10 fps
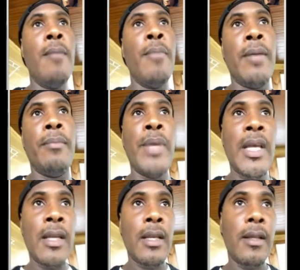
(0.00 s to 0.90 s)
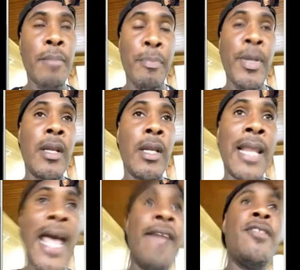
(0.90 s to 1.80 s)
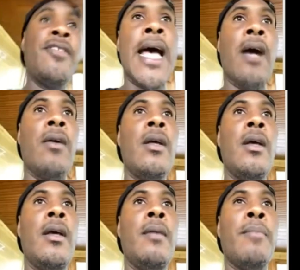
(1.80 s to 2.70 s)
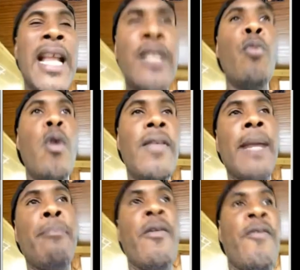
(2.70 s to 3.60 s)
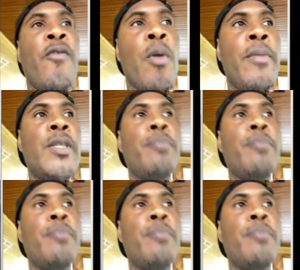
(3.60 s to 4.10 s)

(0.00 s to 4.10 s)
But being in lifestyle, but that's more of like performance.